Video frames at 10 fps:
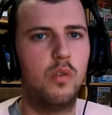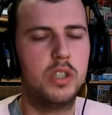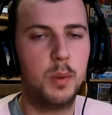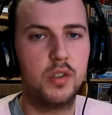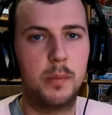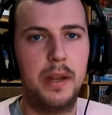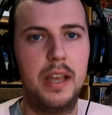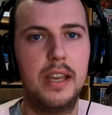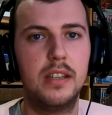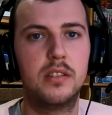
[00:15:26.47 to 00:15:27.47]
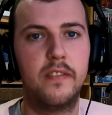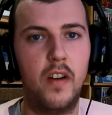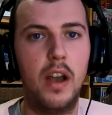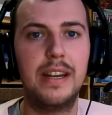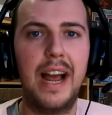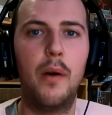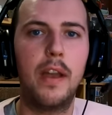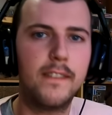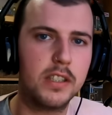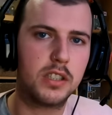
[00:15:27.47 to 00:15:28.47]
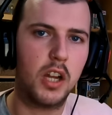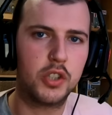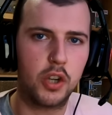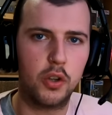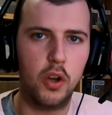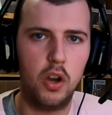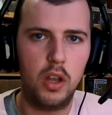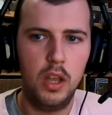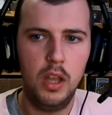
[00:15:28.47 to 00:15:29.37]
responsibility to find out if it's touching or not.